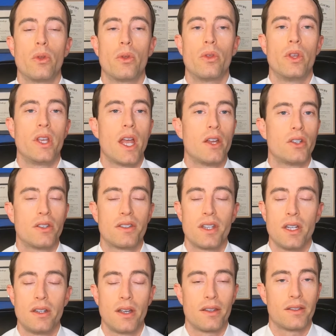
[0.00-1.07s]
The
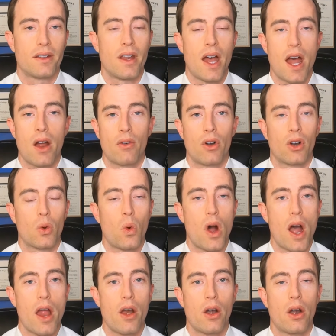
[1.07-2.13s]
agency does not
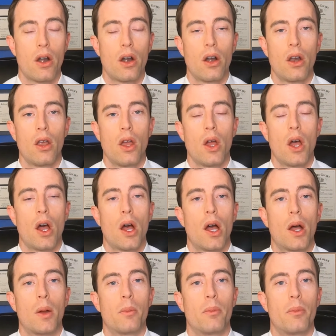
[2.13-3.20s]
require
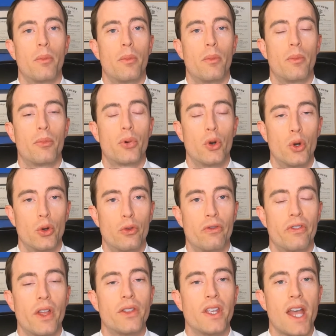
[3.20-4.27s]

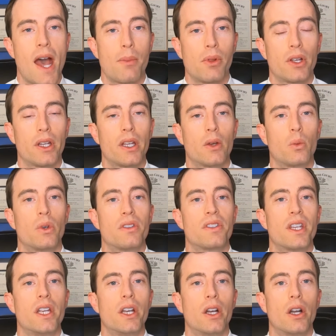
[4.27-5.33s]
proof that the applicant was
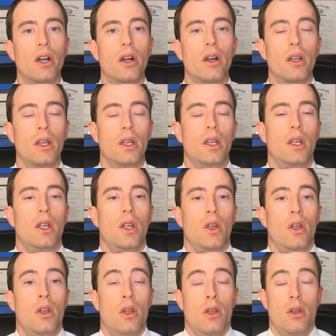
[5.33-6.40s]
here
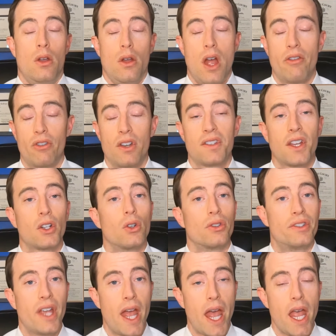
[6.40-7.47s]
every single
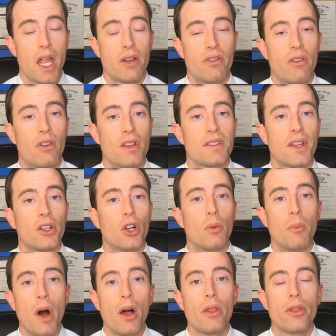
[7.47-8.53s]
day of every single
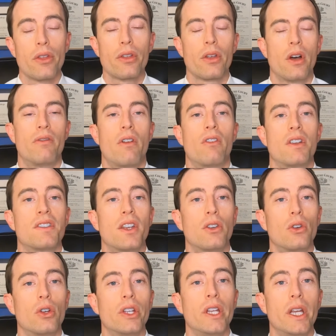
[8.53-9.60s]
month of every
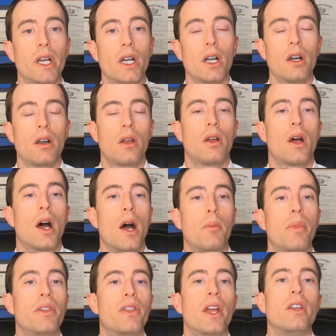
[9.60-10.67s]
single year,
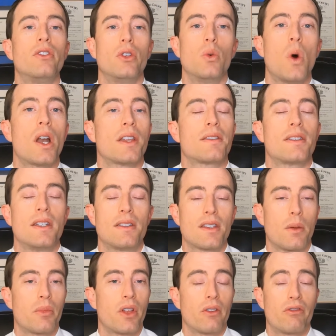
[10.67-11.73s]
but they do want to see
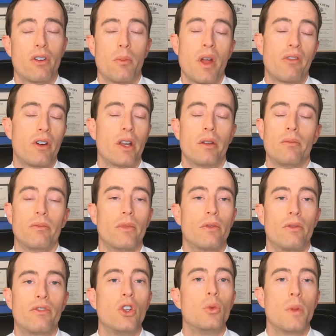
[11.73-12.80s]
something from every
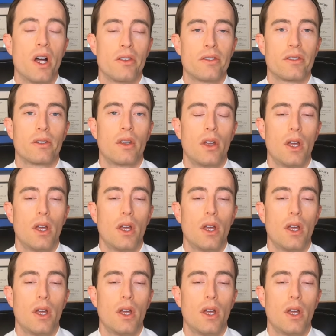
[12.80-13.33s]
few months.